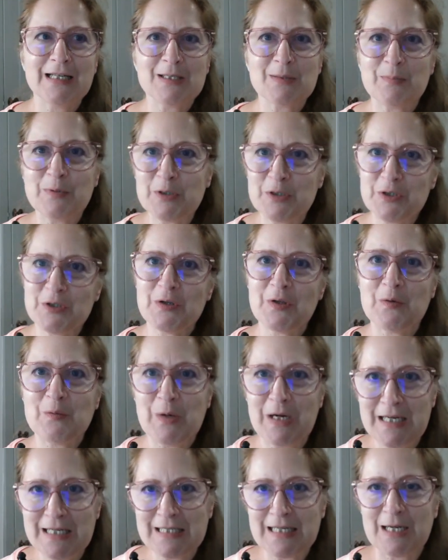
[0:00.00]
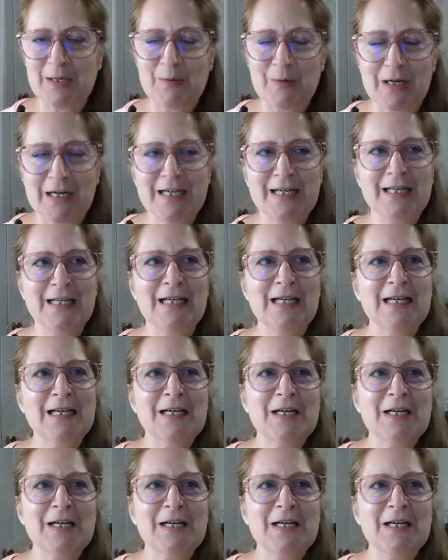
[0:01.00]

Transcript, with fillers: gets pushed to the wayside, right?